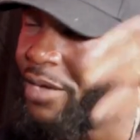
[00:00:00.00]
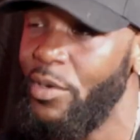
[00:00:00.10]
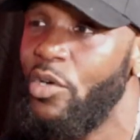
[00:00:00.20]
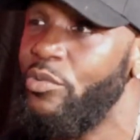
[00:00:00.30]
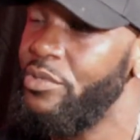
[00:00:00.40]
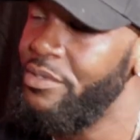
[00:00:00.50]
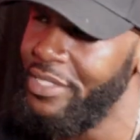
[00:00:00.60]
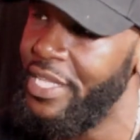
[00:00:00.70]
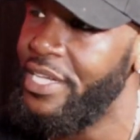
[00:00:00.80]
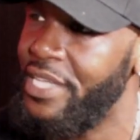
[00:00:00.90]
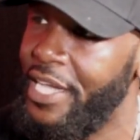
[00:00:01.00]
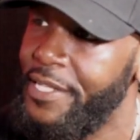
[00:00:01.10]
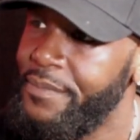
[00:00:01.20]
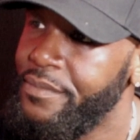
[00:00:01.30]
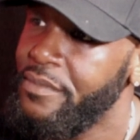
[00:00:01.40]
And I'm going to go get it
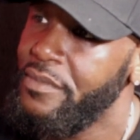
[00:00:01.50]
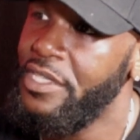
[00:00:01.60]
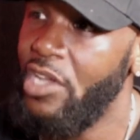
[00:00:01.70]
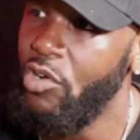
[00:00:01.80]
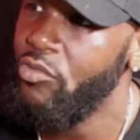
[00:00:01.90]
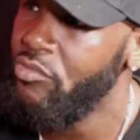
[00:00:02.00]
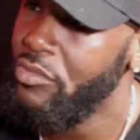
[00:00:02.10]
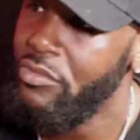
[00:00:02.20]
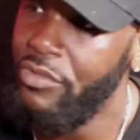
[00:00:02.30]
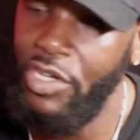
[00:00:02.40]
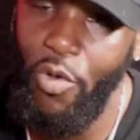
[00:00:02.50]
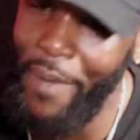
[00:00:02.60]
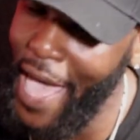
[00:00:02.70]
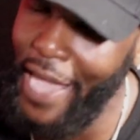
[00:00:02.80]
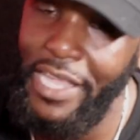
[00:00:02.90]
done, with no
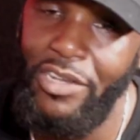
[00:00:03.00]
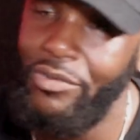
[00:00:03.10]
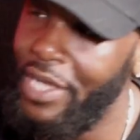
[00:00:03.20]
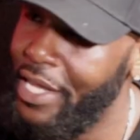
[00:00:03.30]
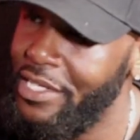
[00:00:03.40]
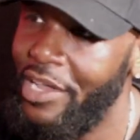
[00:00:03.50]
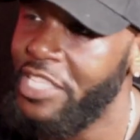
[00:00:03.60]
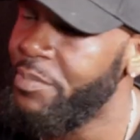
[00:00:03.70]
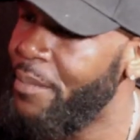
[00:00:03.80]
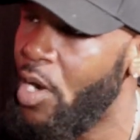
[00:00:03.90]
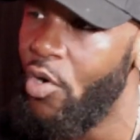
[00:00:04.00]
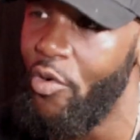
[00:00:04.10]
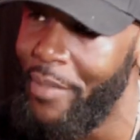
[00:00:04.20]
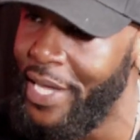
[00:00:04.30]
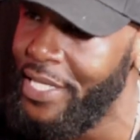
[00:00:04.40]
back and no nothing. I spent my
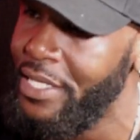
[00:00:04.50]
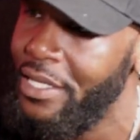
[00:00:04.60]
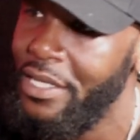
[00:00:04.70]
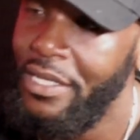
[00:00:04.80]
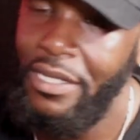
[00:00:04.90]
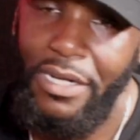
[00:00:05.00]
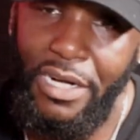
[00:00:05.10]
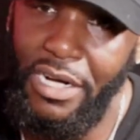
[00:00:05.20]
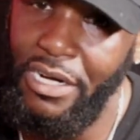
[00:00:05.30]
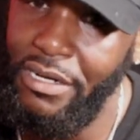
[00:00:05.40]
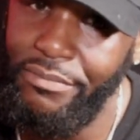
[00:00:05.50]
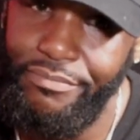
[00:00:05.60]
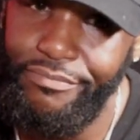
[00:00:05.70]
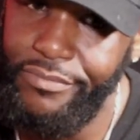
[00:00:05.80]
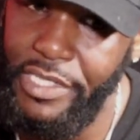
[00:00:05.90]
own money. I
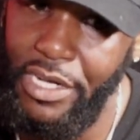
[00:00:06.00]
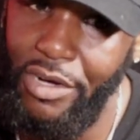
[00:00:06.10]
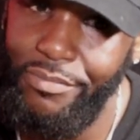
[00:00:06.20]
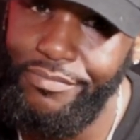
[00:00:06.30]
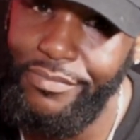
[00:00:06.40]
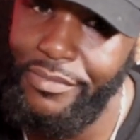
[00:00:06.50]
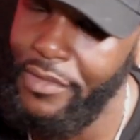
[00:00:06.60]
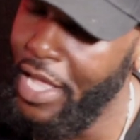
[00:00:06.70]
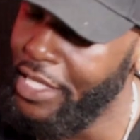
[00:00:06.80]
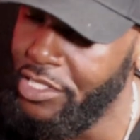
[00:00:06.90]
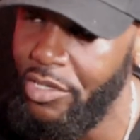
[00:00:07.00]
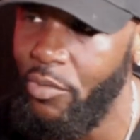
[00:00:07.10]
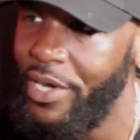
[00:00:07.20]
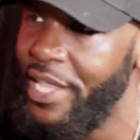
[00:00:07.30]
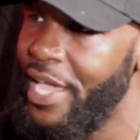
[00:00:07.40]
took
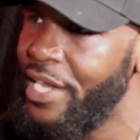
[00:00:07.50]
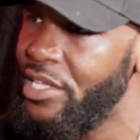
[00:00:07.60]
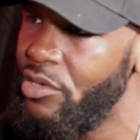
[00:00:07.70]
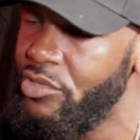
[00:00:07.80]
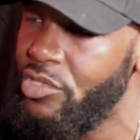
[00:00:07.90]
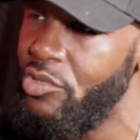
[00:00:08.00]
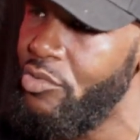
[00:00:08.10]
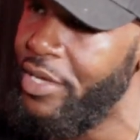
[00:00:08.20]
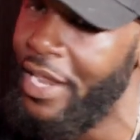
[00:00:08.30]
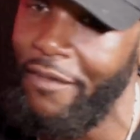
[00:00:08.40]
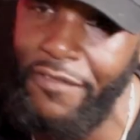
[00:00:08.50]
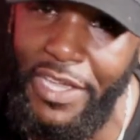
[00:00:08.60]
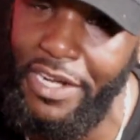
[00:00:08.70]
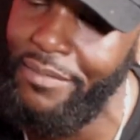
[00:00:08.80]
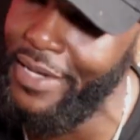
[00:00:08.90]
them where they had to go to, and I
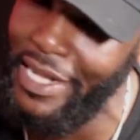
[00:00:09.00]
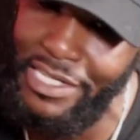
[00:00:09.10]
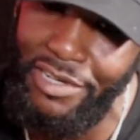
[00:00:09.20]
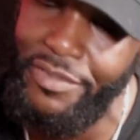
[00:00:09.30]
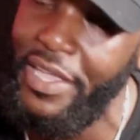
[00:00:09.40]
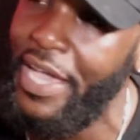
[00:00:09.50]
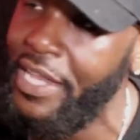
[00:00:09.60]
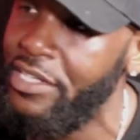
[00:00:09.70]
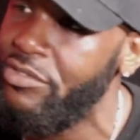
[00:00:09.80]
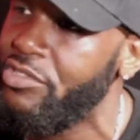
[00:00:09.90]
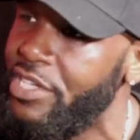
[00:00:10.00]
fed them, and I done everything I had to do.